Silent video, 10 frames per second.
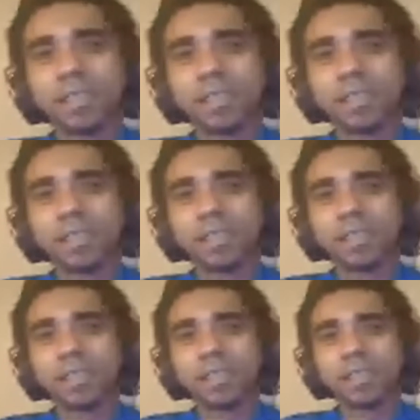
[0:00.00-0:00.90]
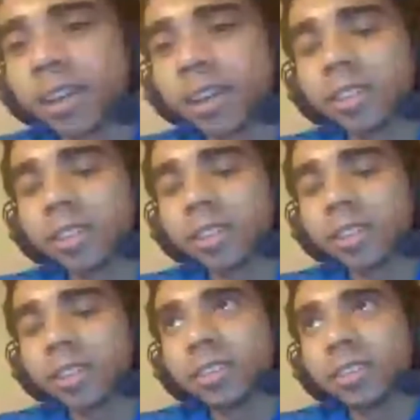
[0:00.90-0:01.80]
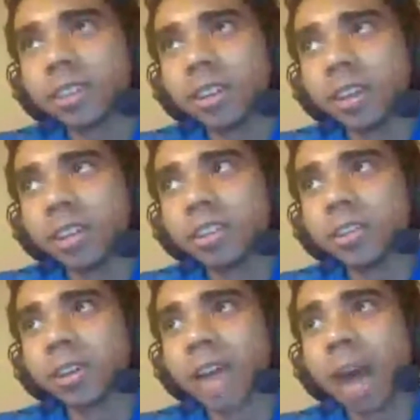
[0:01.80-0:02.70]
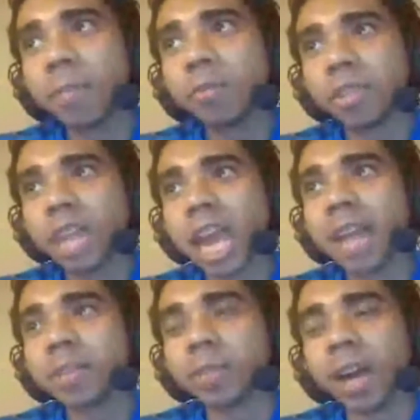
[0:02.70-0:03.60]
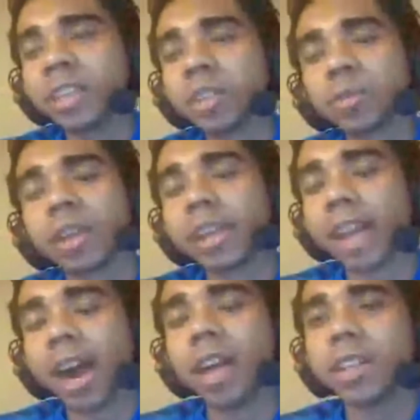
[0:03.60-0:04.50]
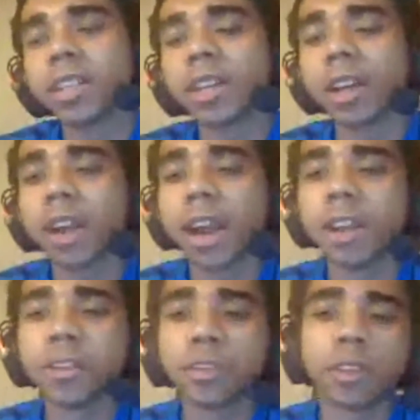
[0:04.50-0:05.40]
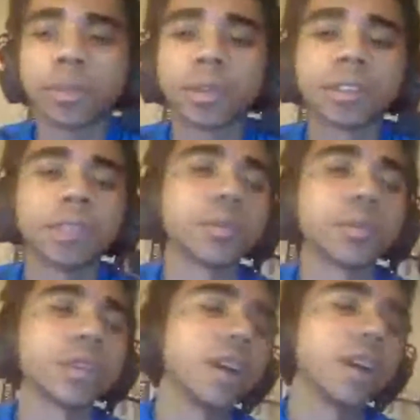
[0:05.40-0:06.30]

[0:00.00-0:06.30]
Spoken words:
I didn't start swearing until a couple of the games, but I didn't swear loud. I just I kind of just turned it to myself and just went